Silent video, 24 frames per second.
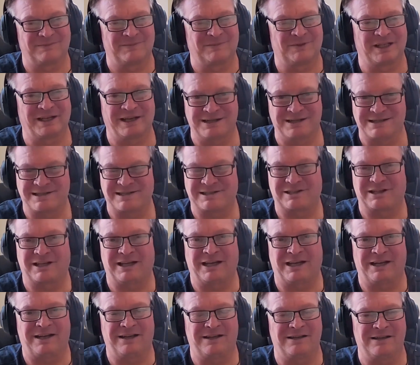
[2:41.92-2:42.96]
It
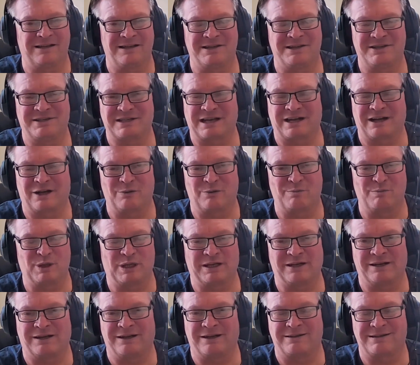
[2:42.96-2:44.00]
is. I
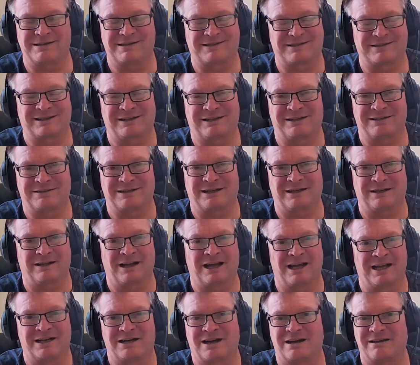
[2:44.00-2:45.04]
mean, it's
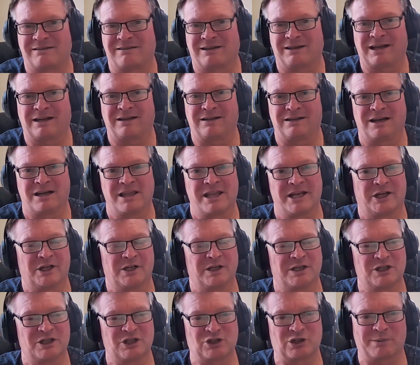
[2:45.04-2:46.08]
unlike, I think, any other
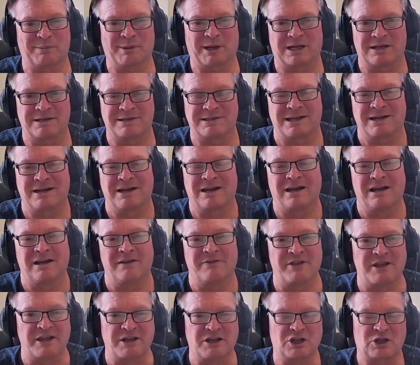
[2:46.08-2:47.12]
industry, because
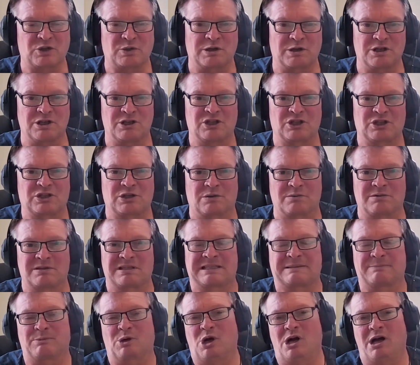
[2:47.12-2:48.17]
the industry is so
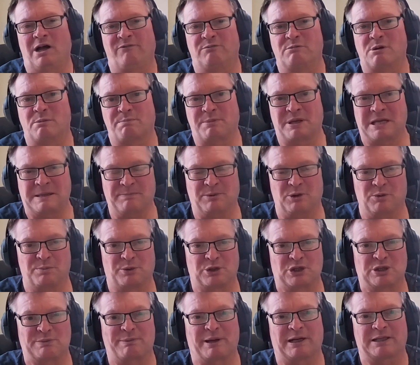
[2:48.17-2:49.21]
small from a people
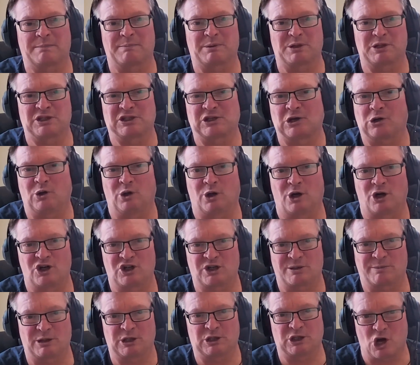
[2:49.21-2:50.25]
perspective, but so large
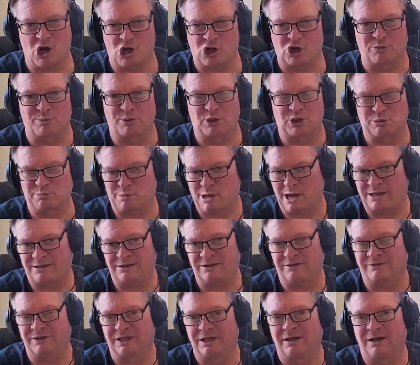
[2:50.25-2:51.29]
from a dollar perspective,